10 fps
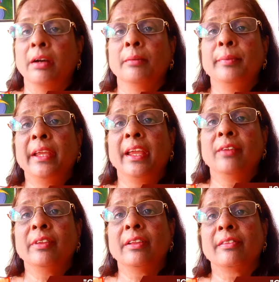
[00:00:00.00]

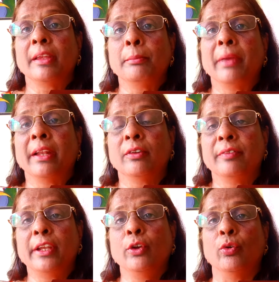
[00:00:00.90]
behave in the same manner
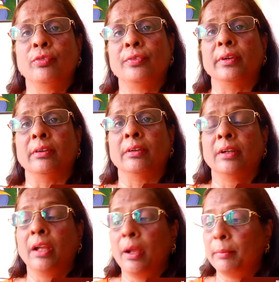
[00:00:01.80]
very often,
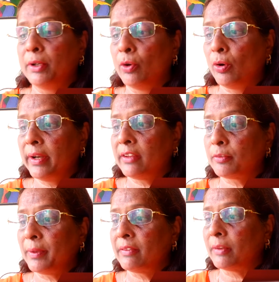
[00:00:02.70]
but God
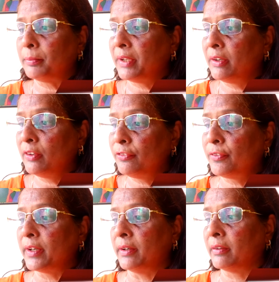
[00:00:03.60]
expects something
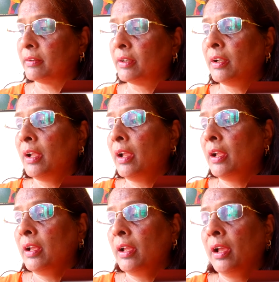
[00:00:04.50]
different.
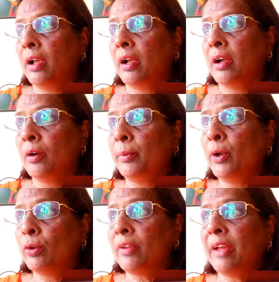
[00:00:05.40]

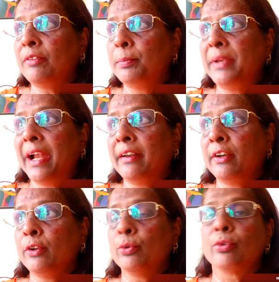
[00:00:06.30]
We also have the
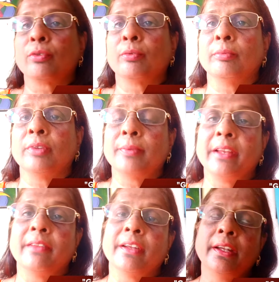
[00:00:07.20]
Beatitudes, which we
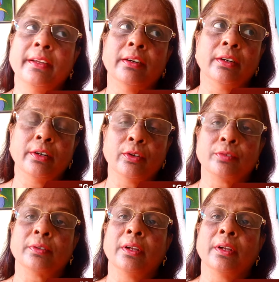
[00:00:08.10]
recently heard of.